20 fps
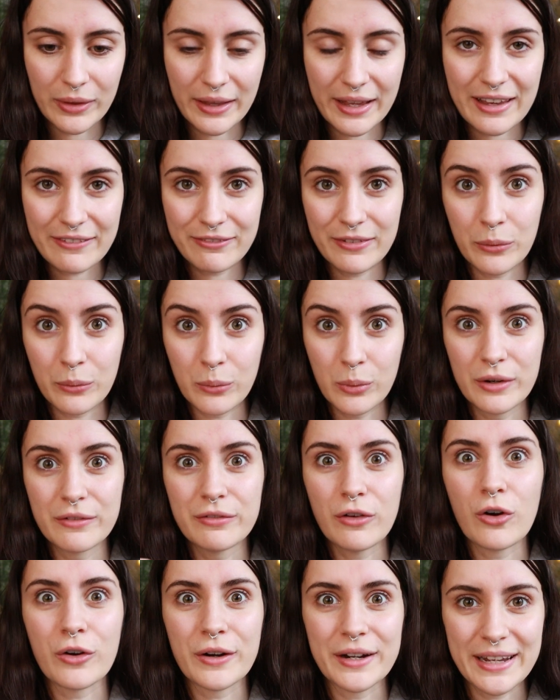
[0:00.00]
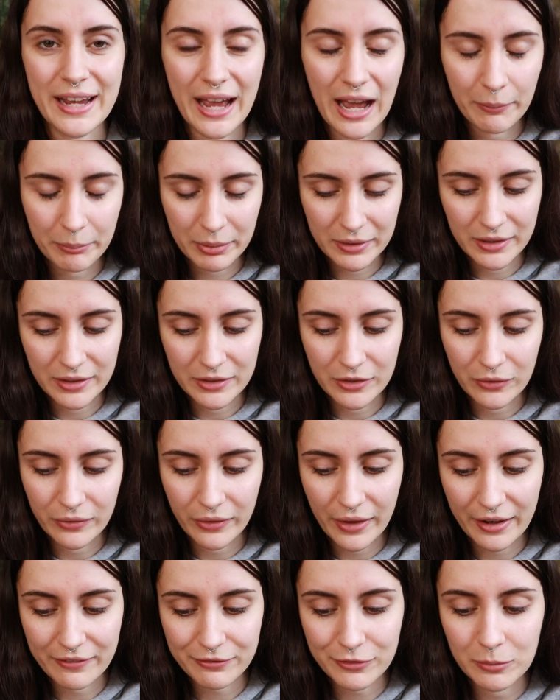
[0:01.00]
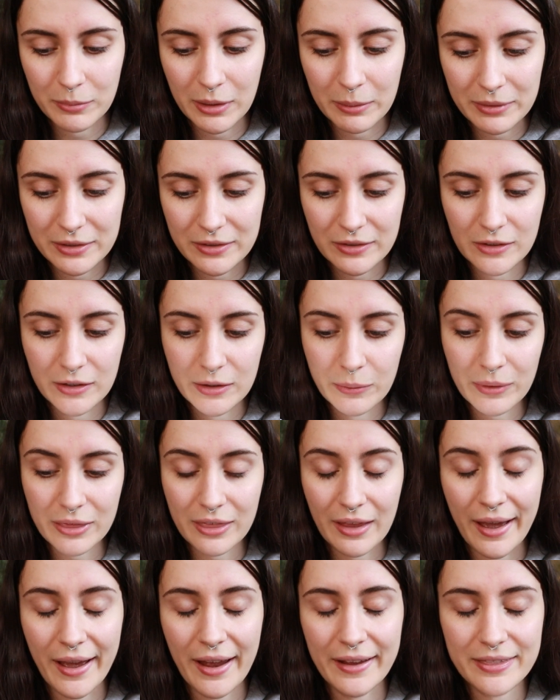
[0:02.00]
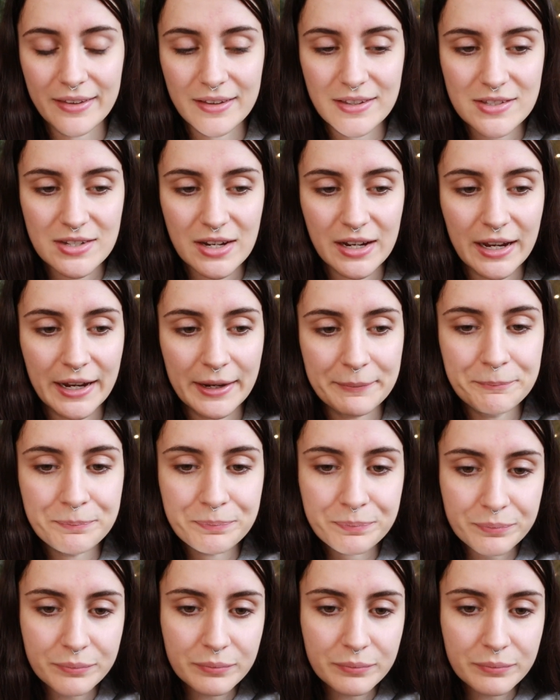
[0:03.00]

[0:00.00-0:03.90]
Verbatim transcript: like if it would have already happened in your life, you may be dealing with that at this time.